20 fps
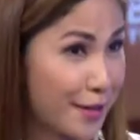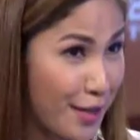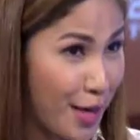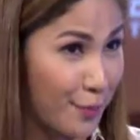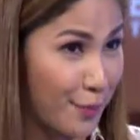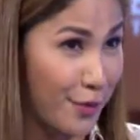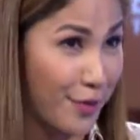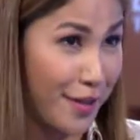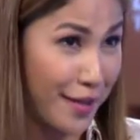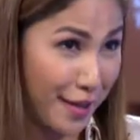
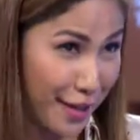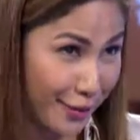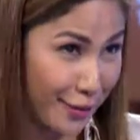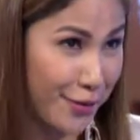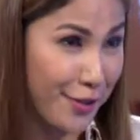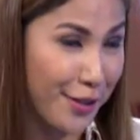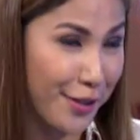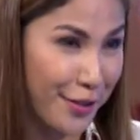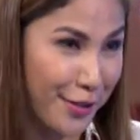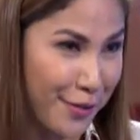up? Do they get mm. to
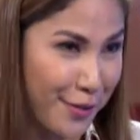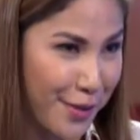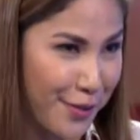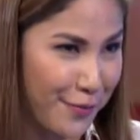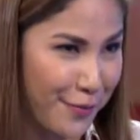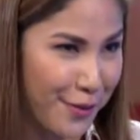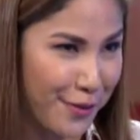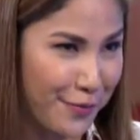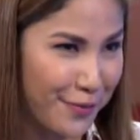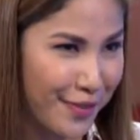hmm. still use it
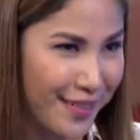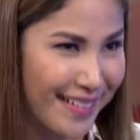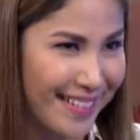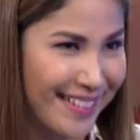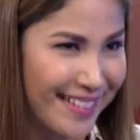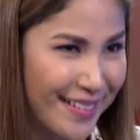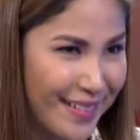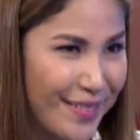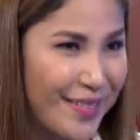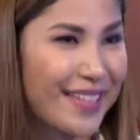for
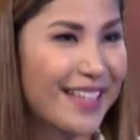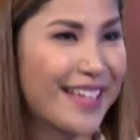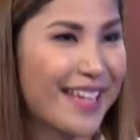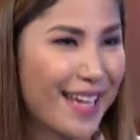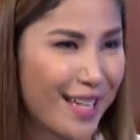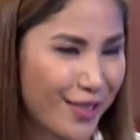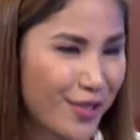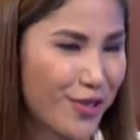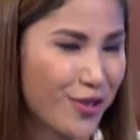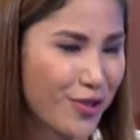free, or do they
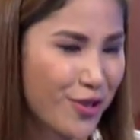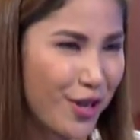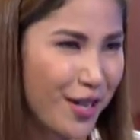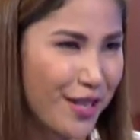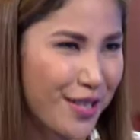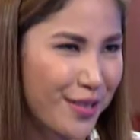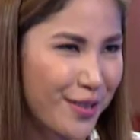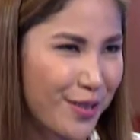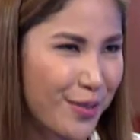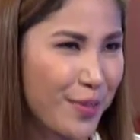get oh, to well, Well,